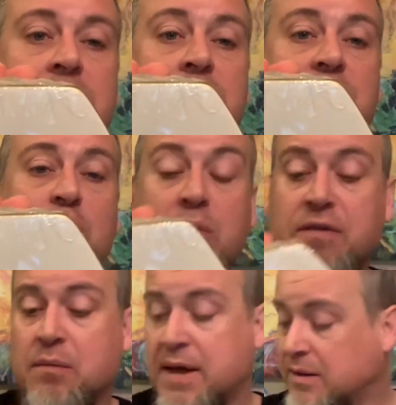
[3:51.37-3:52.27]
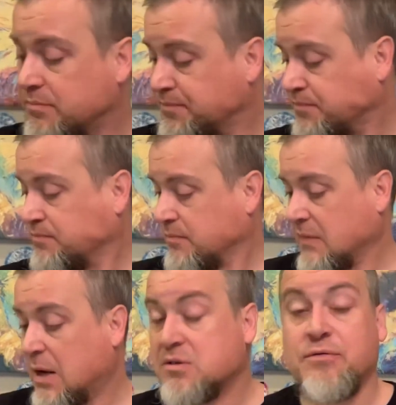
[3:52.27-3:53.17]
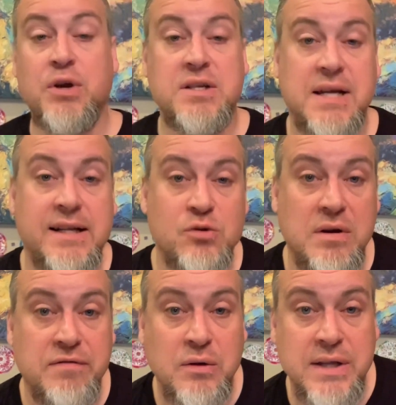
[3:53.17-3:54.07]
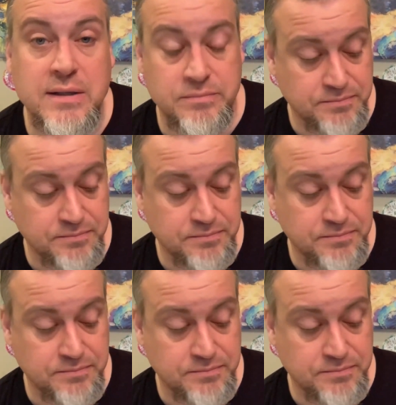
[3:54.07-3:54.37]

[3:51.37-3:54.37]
So we found that. I was very excited to have found that.